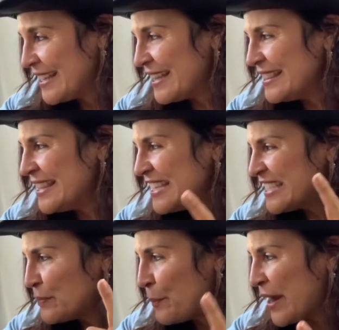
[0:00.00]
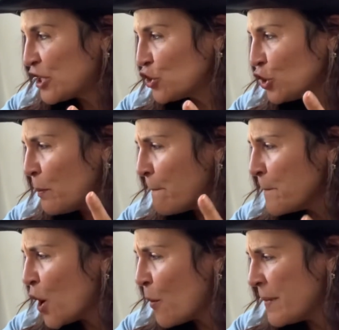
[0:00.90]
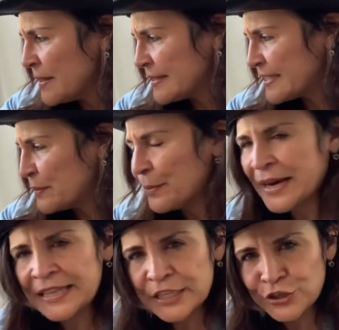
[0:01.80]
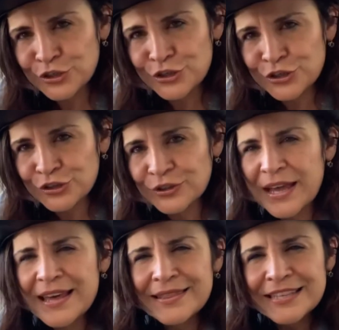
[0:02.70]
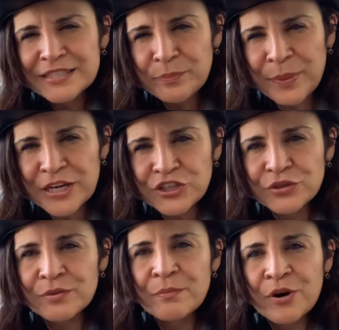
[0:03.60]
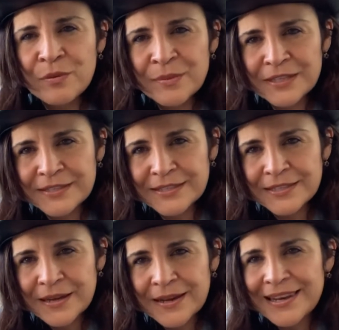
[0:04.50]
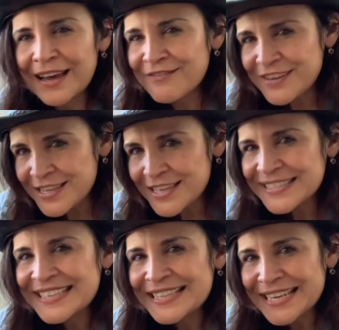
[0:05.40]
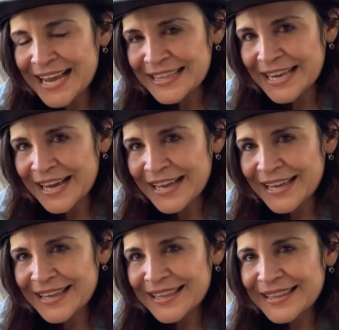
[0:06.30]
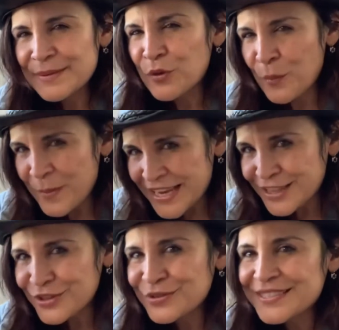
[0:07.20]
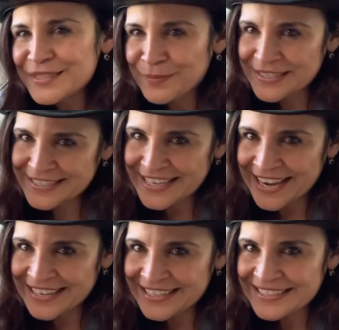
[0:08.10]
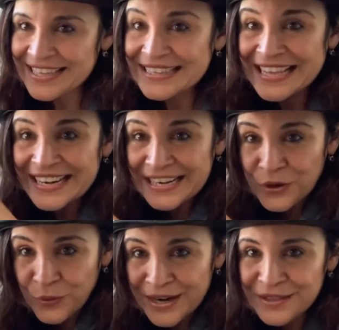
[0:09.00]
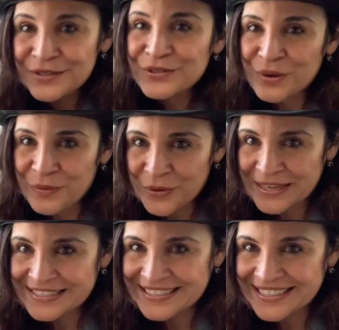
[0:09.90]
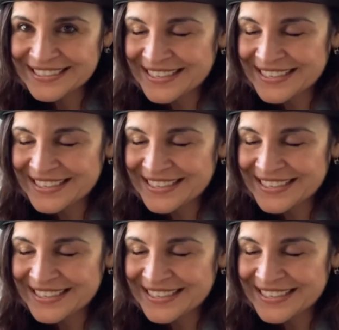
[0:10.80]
The special moments, my little girl, the special moments. La vida se trata de momentos especiales, de recuerdos como estos.